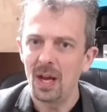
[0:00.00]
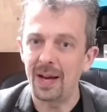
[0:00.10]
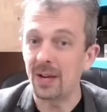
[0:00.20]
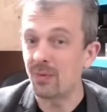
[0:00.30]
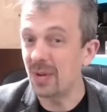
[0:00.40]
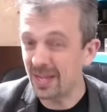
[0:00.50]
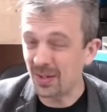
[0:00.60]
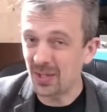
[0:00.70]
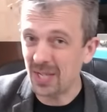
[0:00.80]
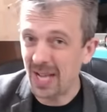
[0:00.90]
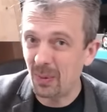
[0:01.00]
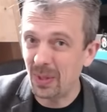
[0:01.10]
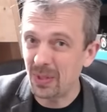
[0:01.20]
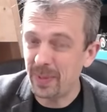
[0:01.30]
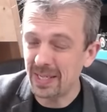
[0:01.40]
And I really can't say how
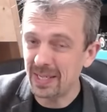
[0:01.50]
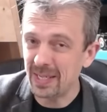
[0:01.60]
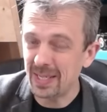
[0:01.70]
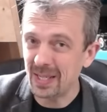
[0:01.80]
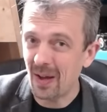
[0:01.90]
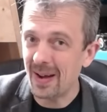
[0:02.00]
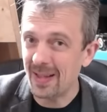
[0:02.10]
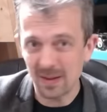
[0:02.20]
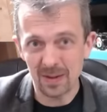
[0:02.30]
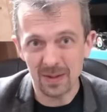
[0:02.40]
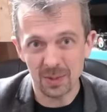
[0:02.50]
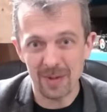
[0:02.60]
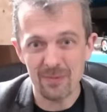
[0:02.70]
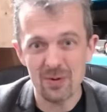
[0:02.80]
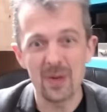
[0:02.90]
well depicted it is either, because we
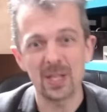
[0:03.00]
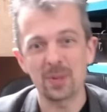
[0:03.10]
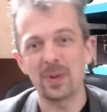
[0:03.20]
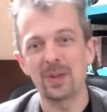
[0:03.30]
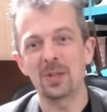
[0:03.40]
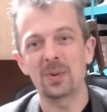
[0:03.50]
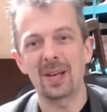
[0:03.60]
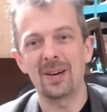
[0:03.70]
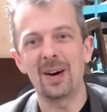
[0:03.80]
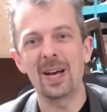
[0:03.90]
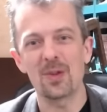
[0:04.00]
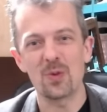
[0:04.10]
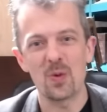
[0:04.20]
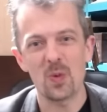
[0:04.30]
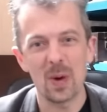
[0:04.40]
have no experience with
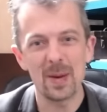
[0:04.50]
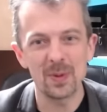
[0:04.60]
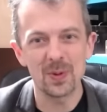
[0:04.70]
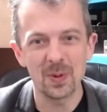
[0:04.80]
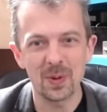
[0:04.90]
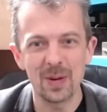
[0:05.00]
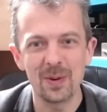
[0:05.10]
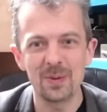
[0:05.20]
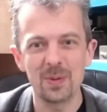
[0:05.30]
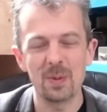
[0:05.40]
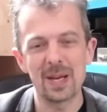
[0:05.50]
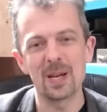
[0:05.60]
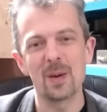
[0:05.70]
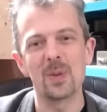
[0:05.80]
either of the weapons that go to make up